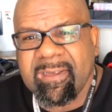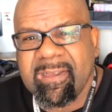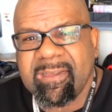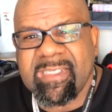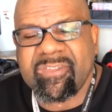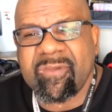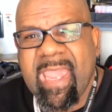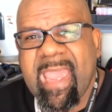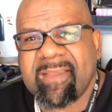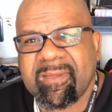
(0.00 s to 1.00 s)
that you
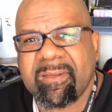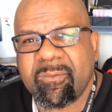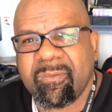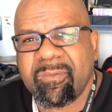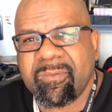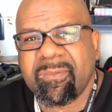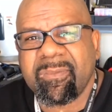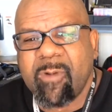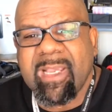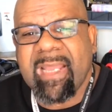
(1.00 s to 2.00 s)
ask him
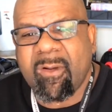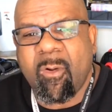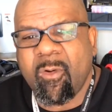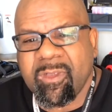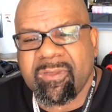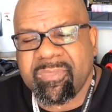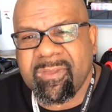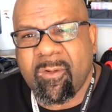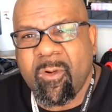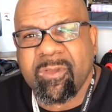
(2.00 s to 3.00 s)
what kind of
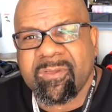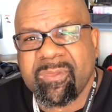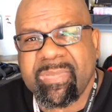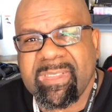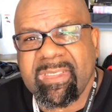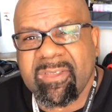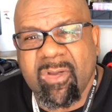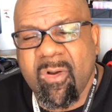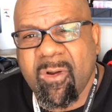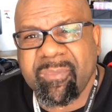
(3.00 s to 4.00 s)
oil to put in your
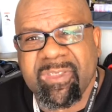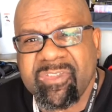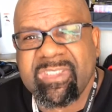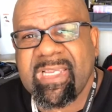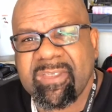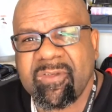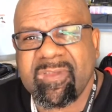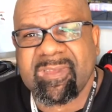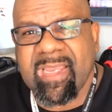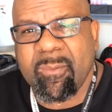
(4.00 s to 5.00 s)
car, because you can't use
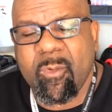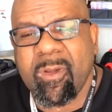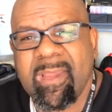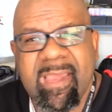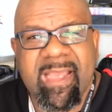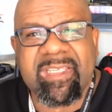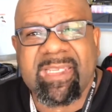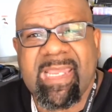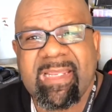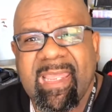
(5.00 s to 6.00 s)
the same one, and you
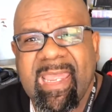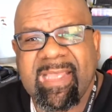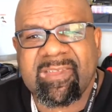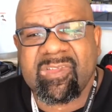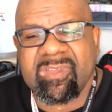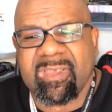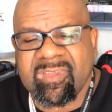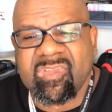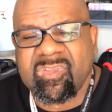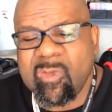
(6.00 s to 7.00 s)
can't
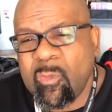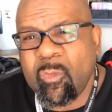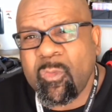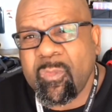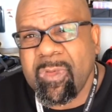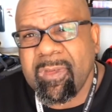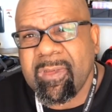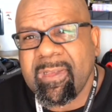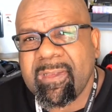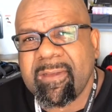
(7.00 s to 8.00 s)
assume
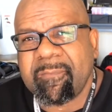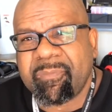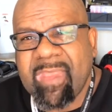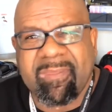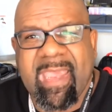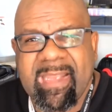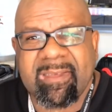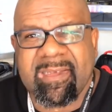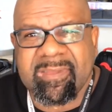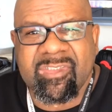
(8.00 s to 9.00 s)
that
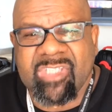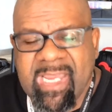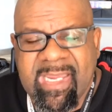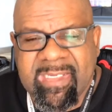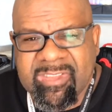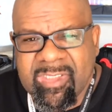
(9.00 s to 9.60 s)
doesn't change.